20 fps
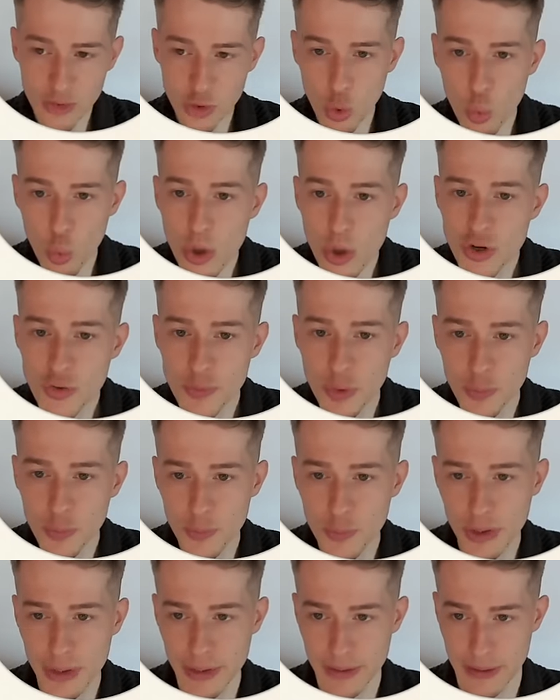The wish
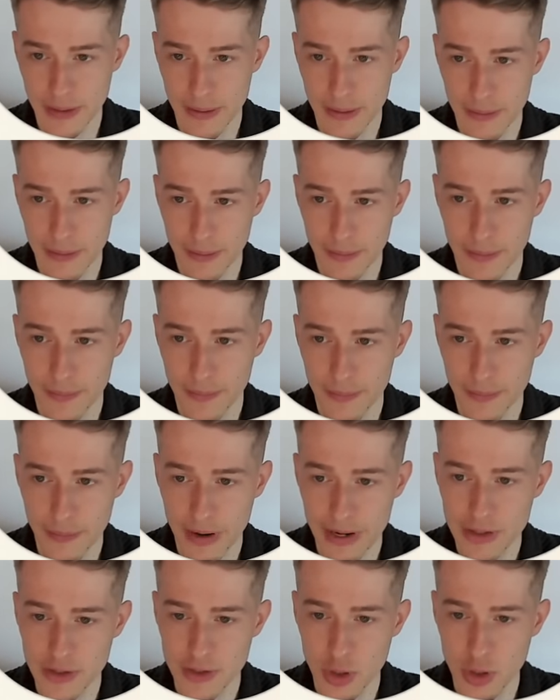fulfilled,
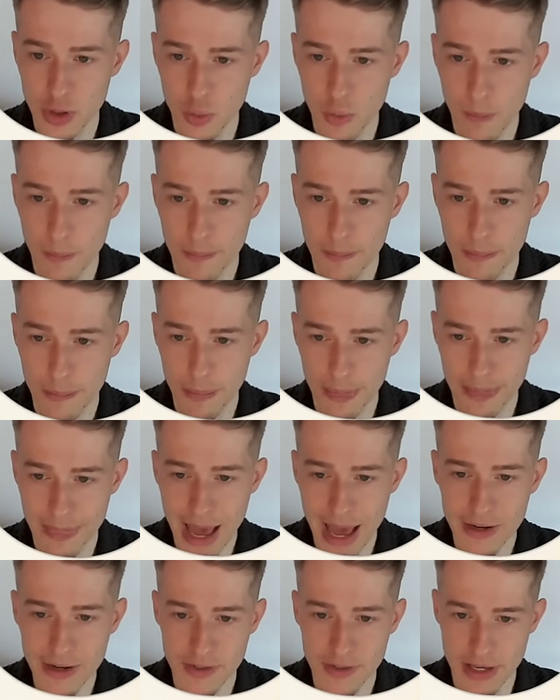right? So
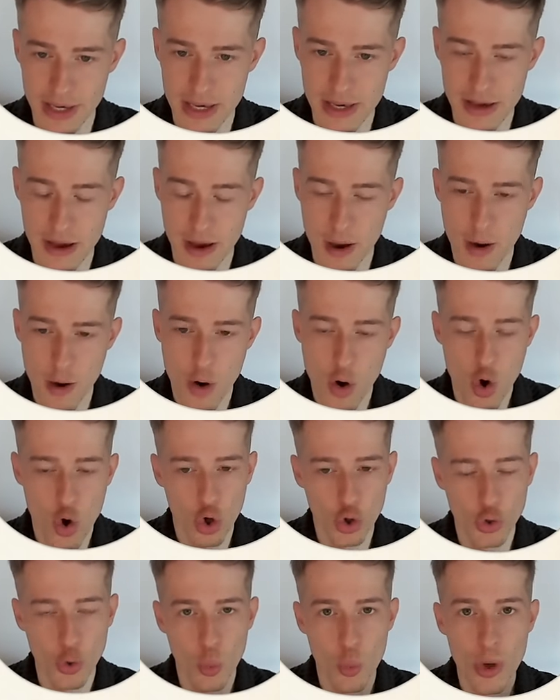that is key.
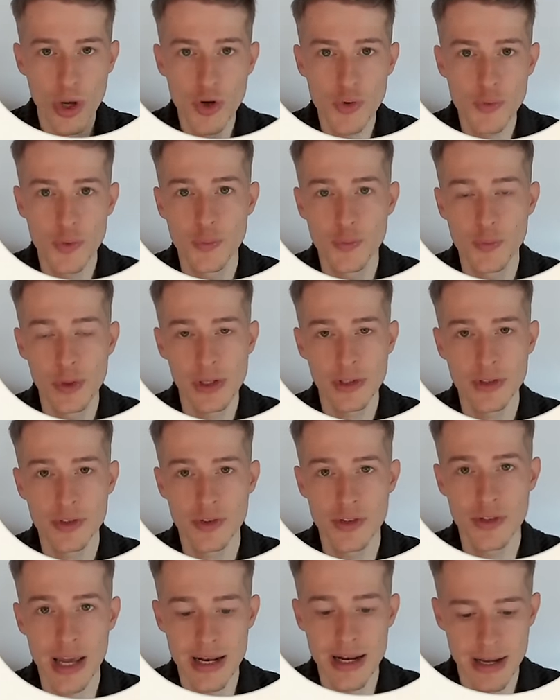The wish fulfilled
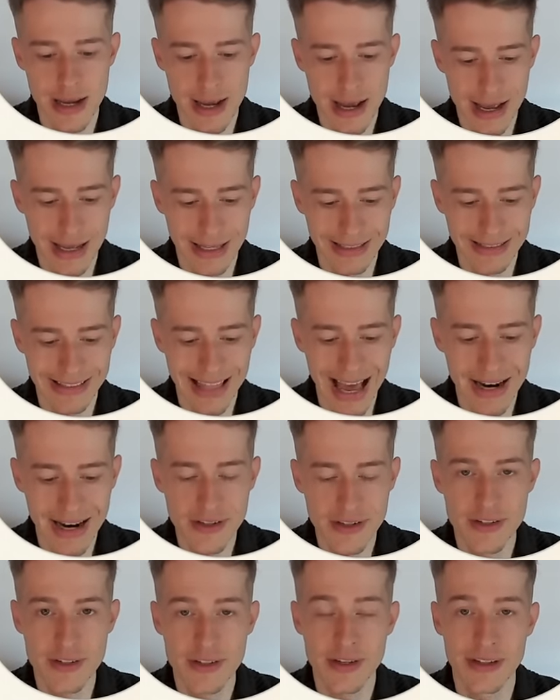state,
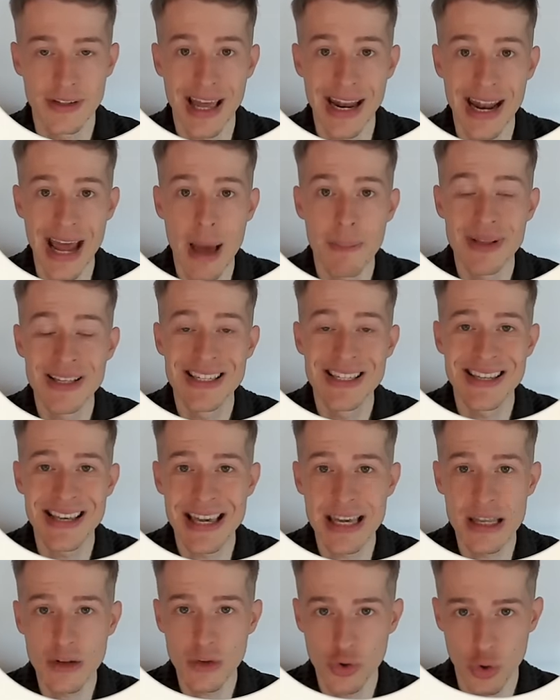that happens
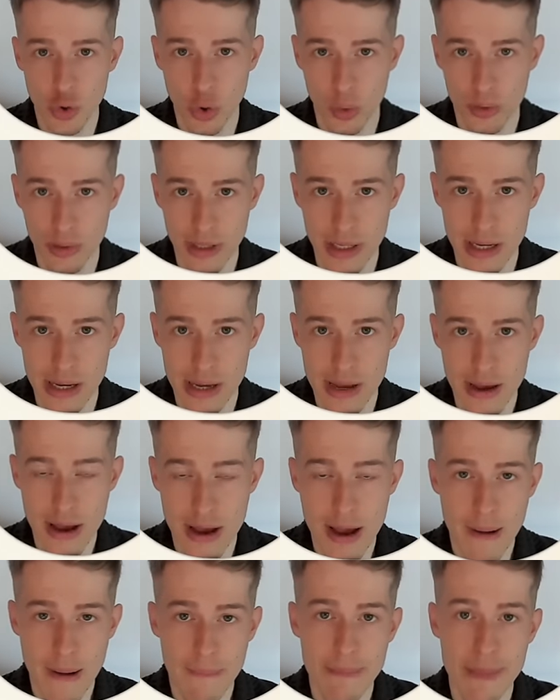internally.
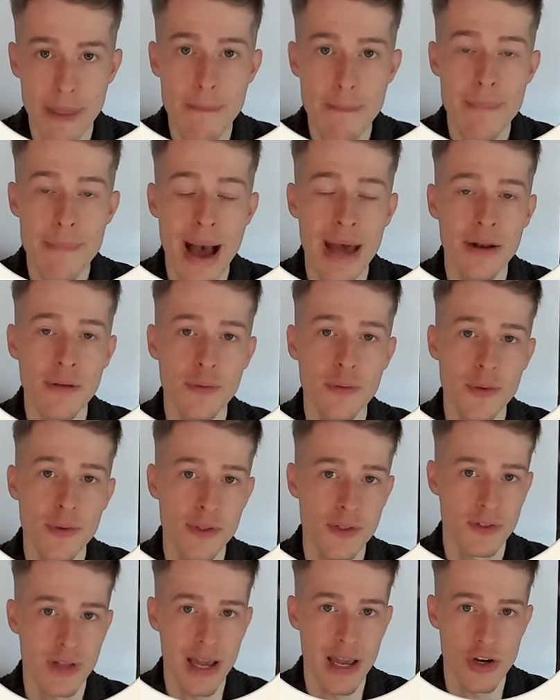The
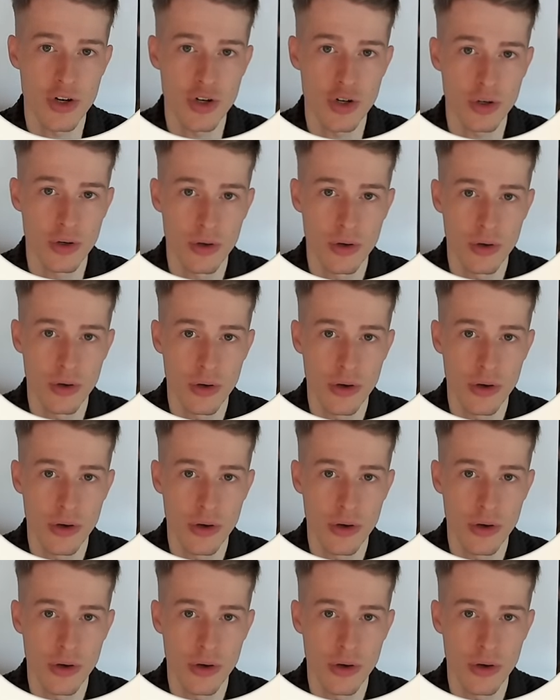manifestation